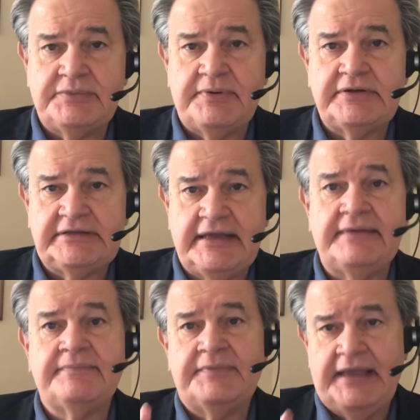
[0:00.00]
birthday,
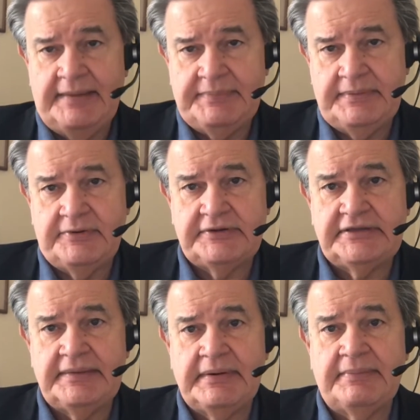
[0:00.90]
happy
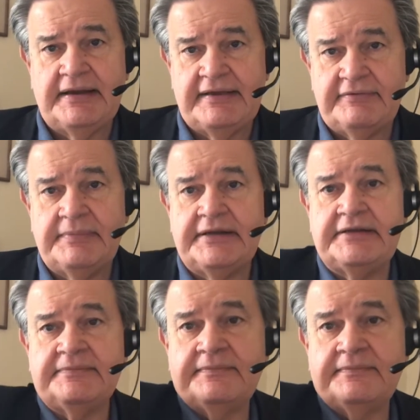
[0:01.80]
birthday. Bye-bye, everybody.